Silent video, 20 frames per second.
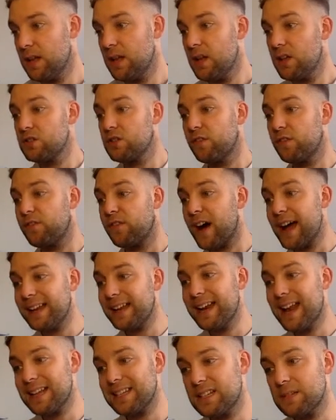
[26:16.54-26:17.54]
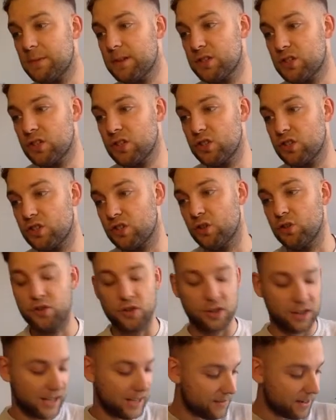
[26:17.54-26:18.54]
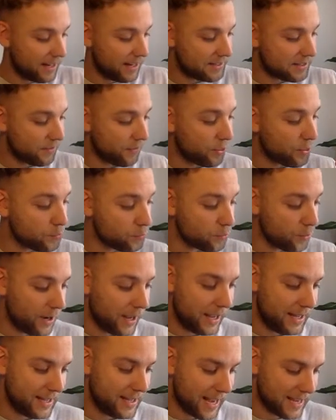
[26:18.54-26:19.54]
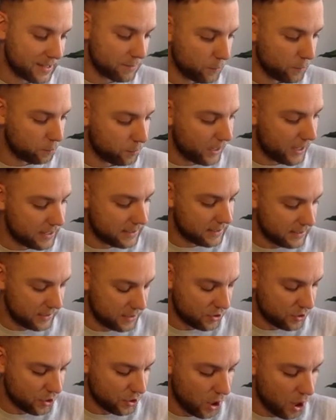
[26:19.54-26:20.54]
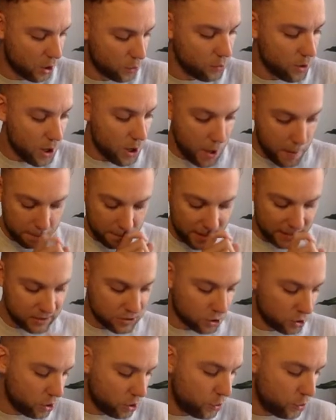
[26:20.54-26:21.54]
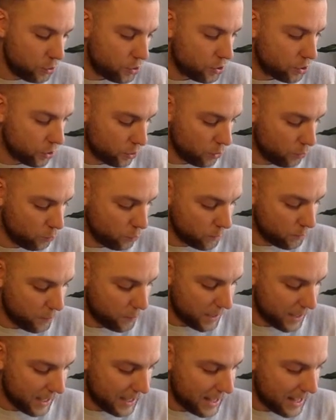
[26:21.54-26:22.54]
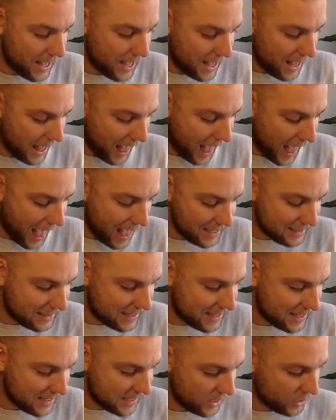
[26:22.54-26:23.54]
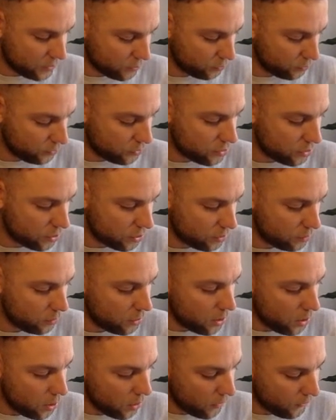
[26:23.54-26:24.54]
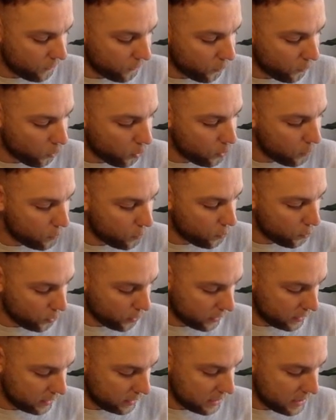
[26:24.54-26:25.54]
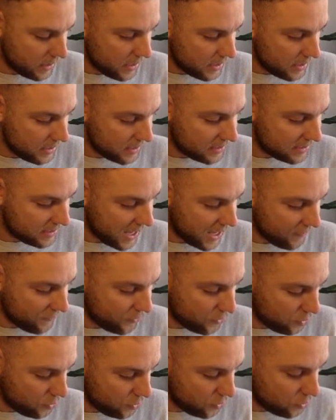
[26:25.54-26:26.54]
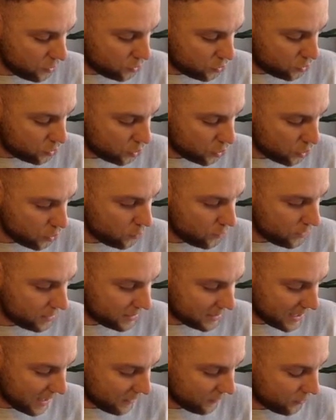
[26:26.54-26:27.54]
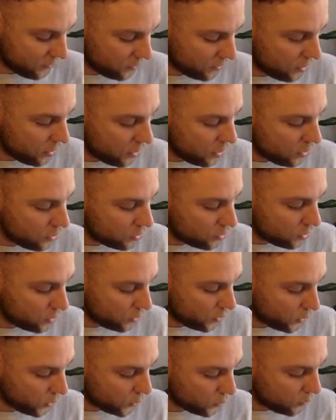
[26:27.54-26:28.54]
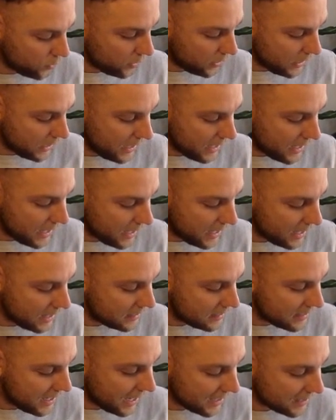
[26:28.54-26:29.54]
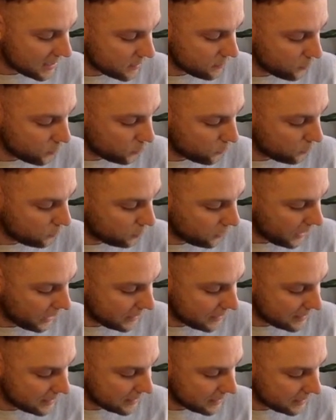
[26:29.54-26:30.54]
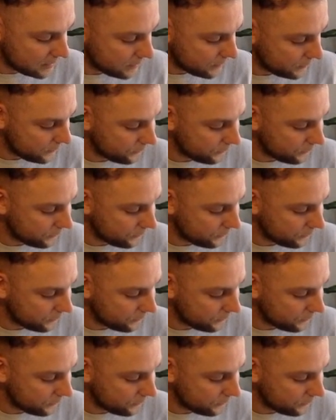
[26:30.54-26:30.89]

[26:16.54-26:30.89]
to find an estimate to the solution, giving it to 3 decimal places. So my solution would be x is equal to 4.727 to 3 decimal places.